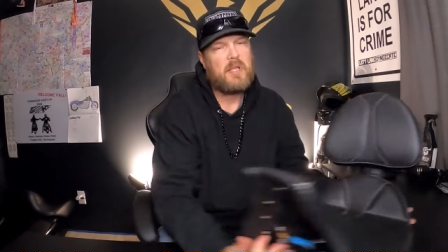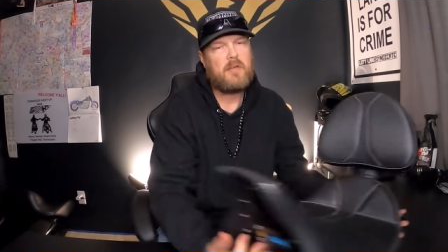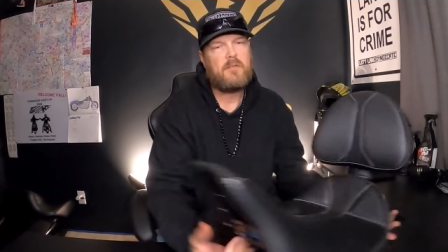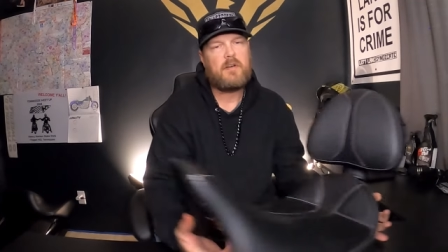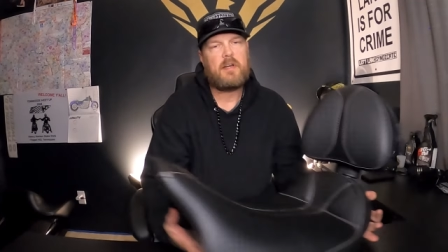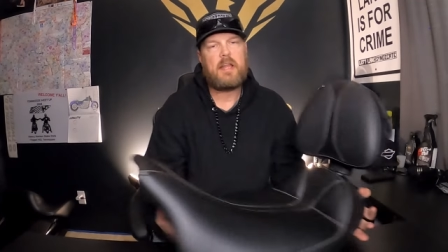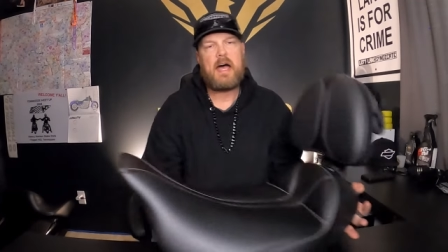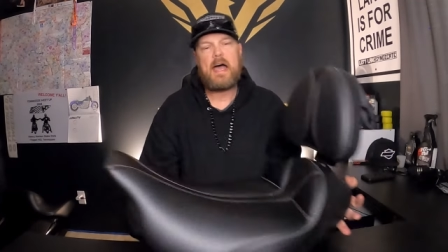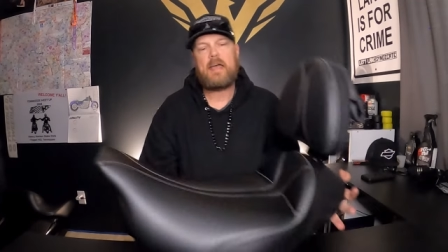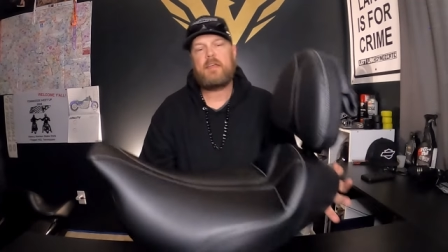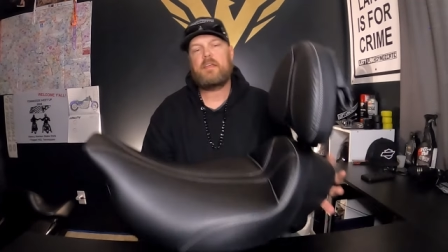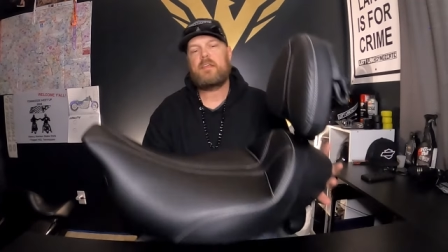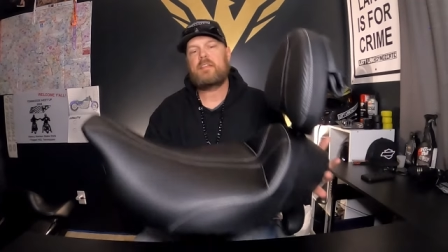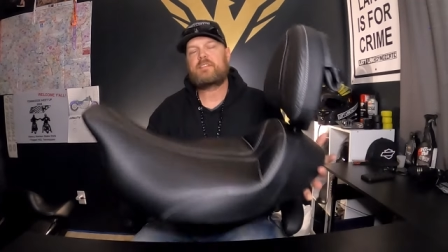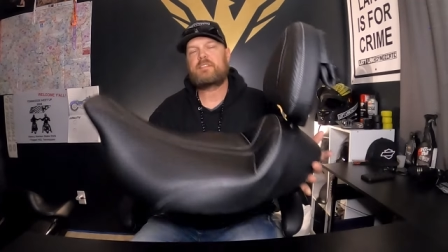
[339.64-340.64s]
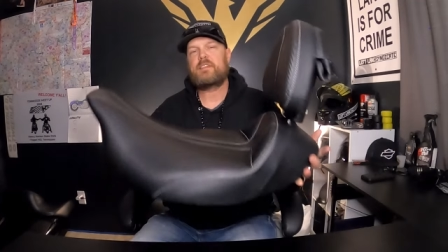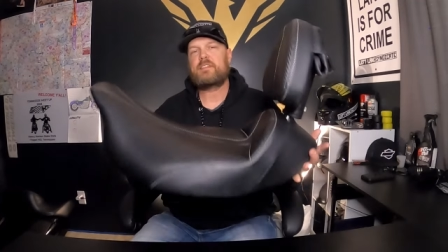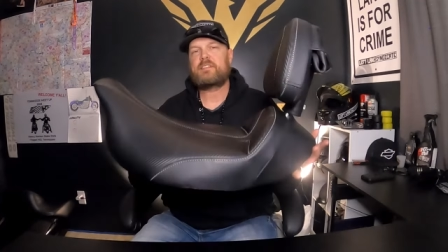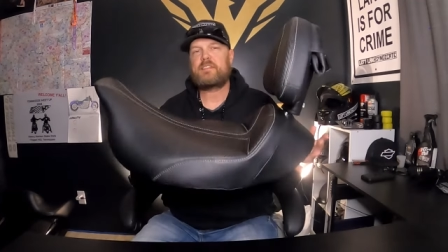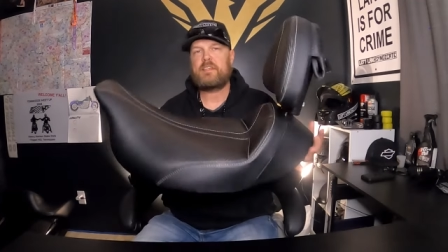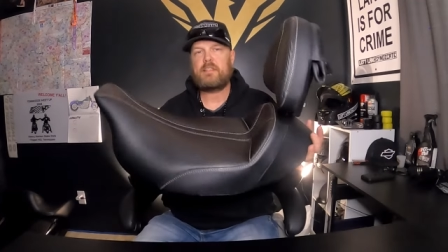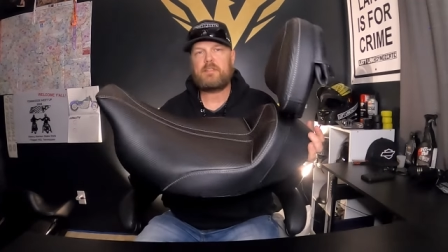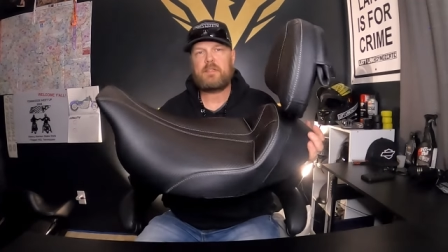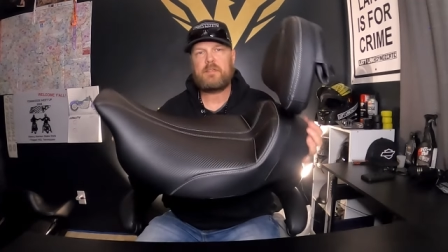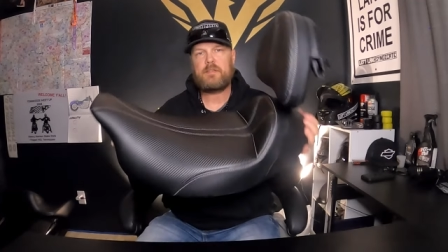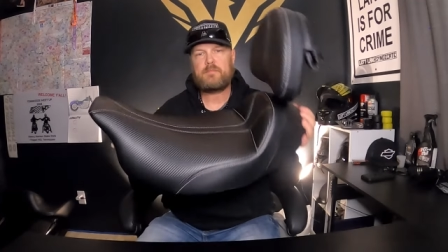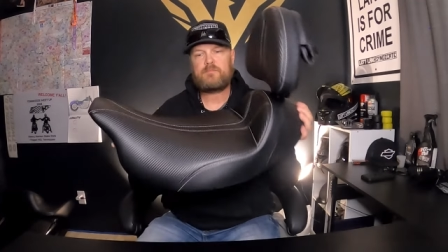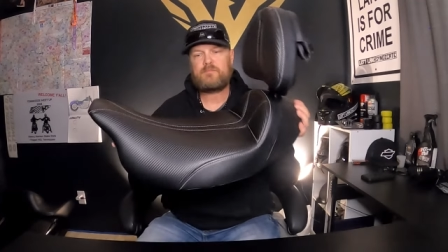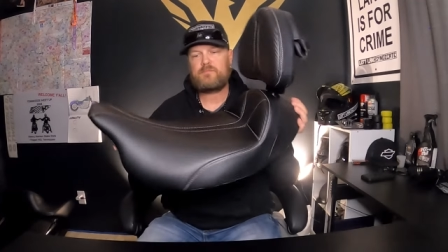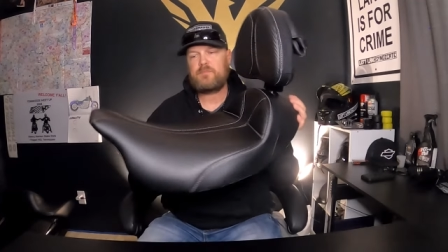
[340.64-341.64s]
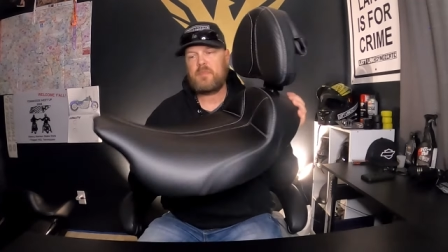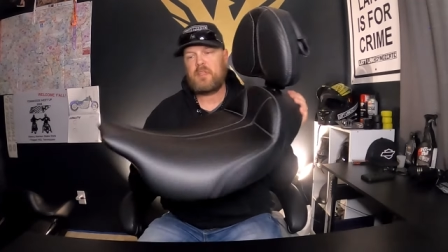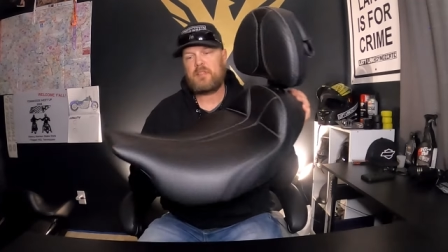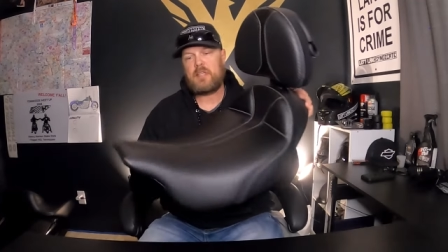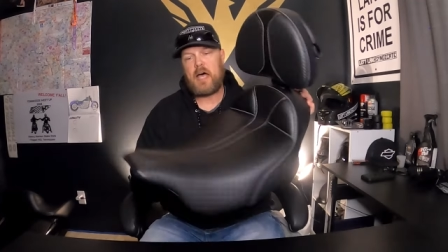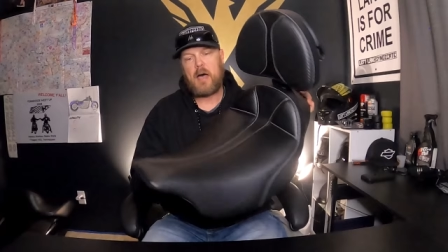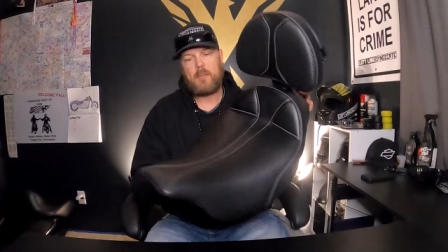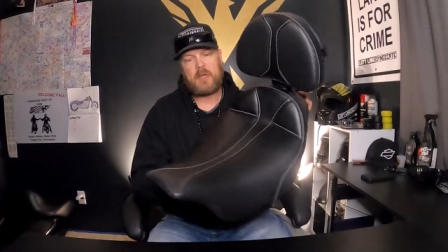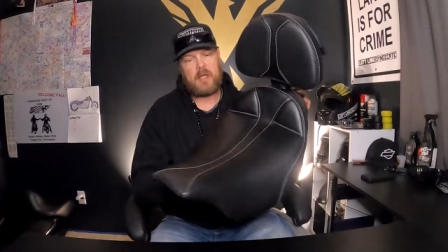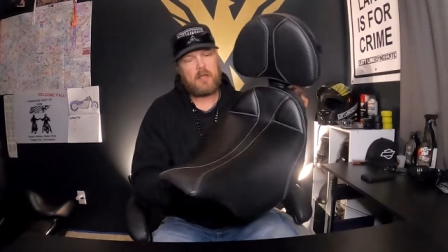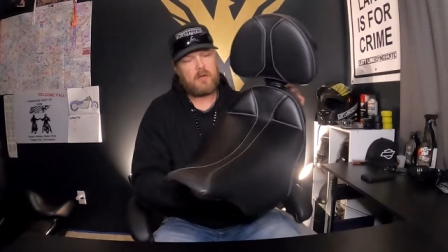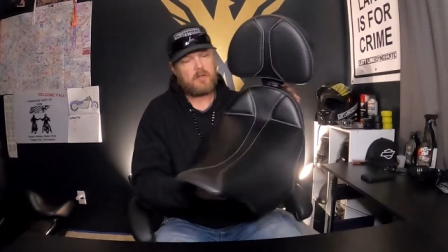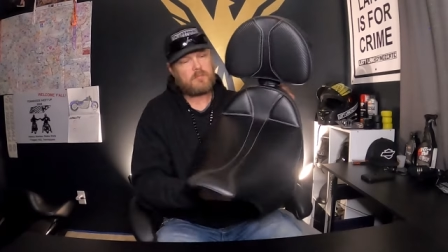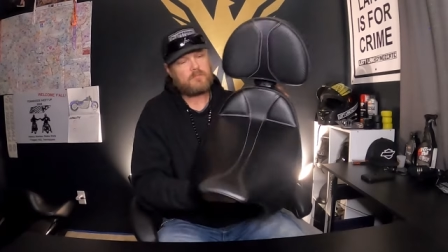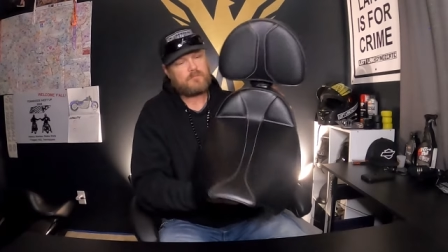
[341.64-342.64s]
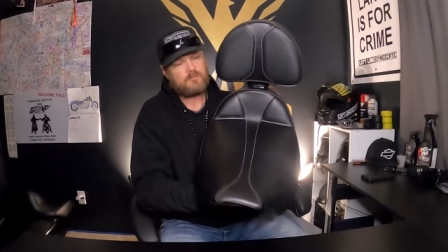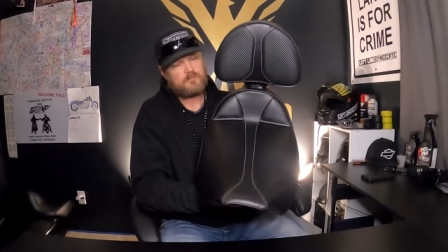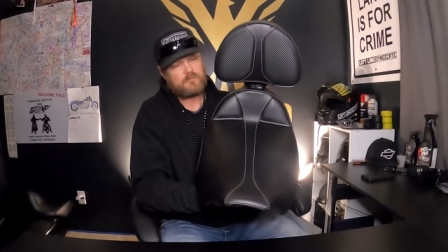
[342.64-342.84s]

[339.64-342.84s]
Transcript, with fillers: believe it or not, it's this seat, the Dominator.